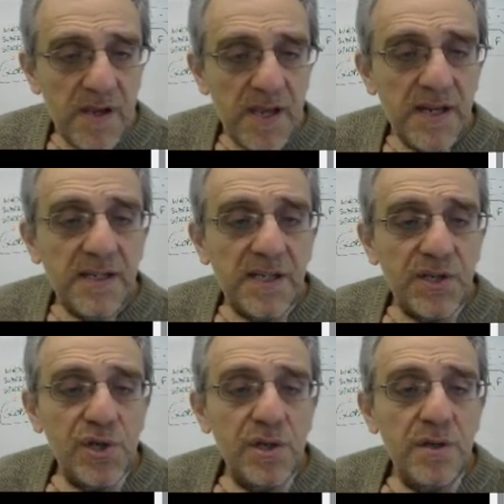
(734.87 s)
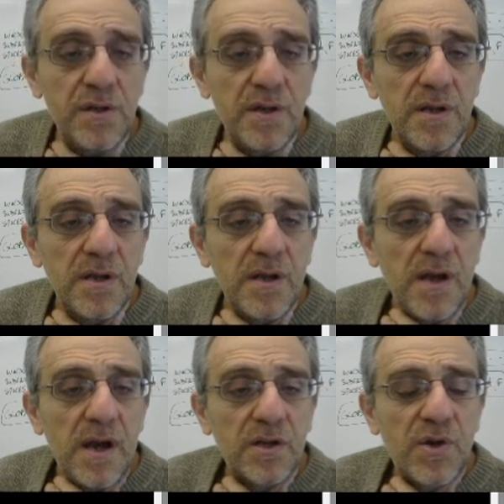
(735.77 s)
in addition,
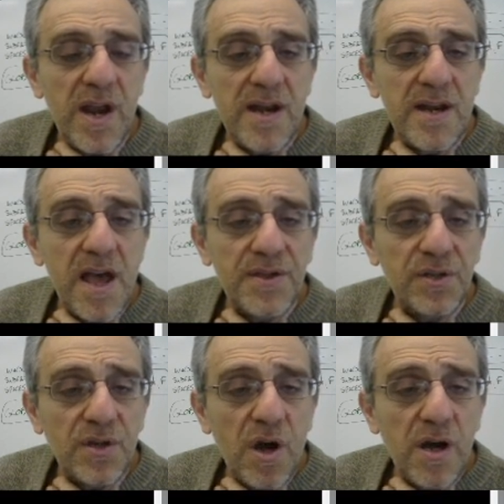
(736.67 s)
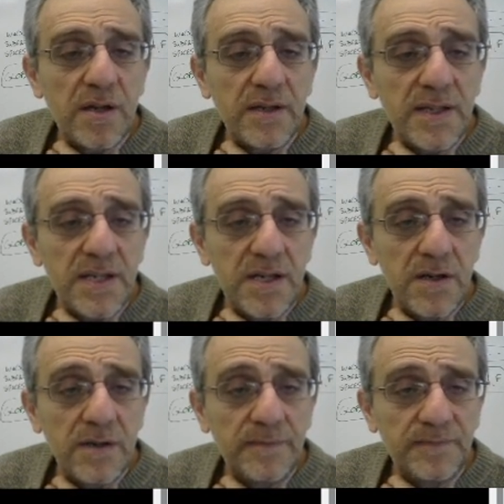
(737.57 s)
I'll create another dog
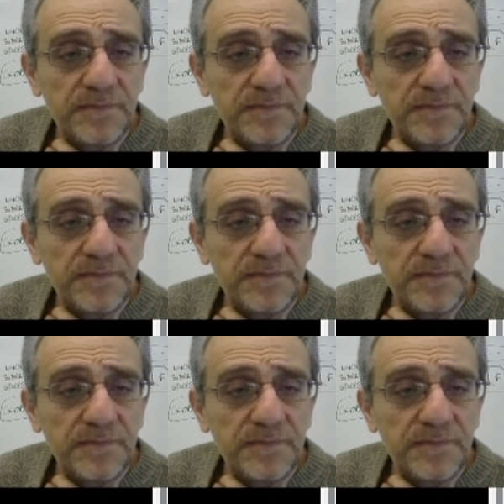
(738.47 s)
here.